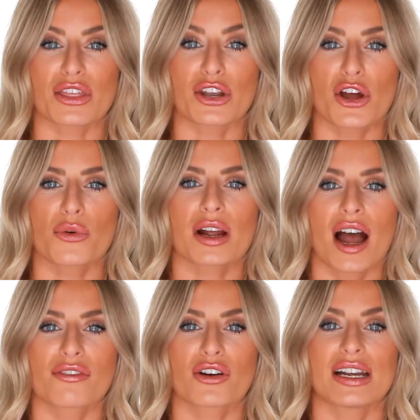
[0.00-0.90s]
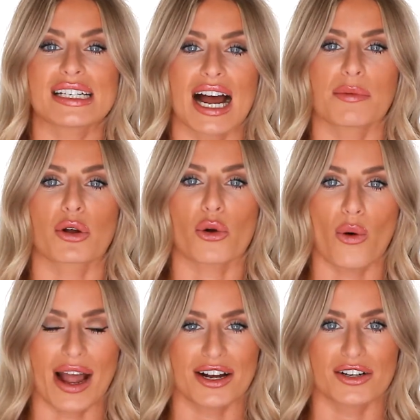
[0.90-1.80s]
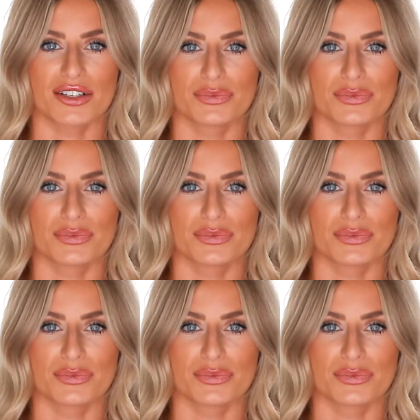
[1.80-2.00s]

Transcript: with no recovery time required.